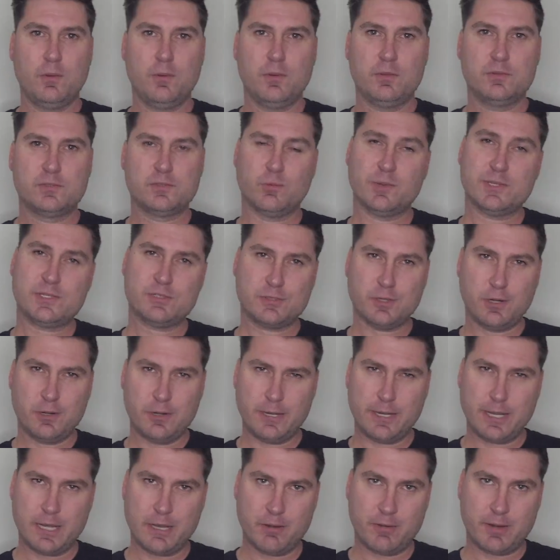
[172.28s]
So what
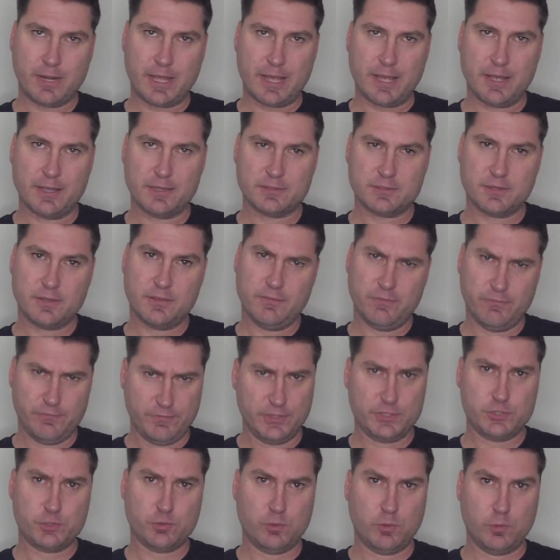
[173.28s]
started out as
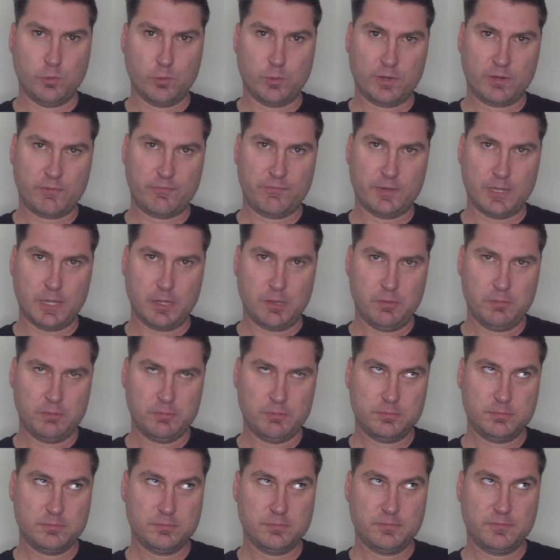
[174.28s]
visual workflow,
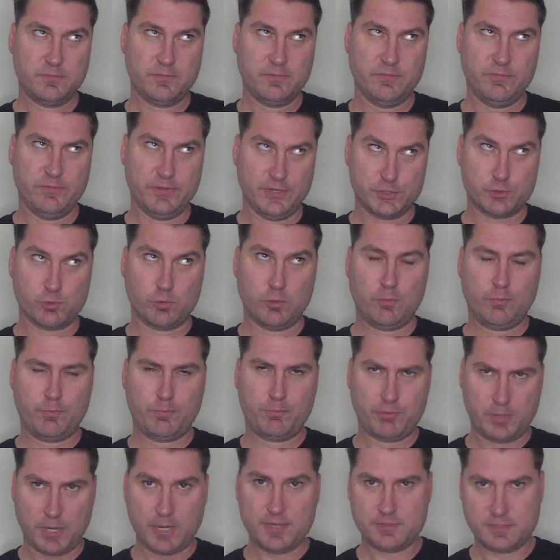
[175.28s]
visual
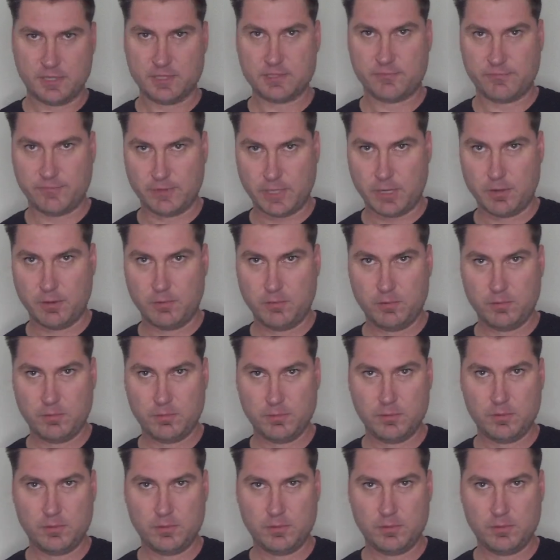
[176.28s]
process flow,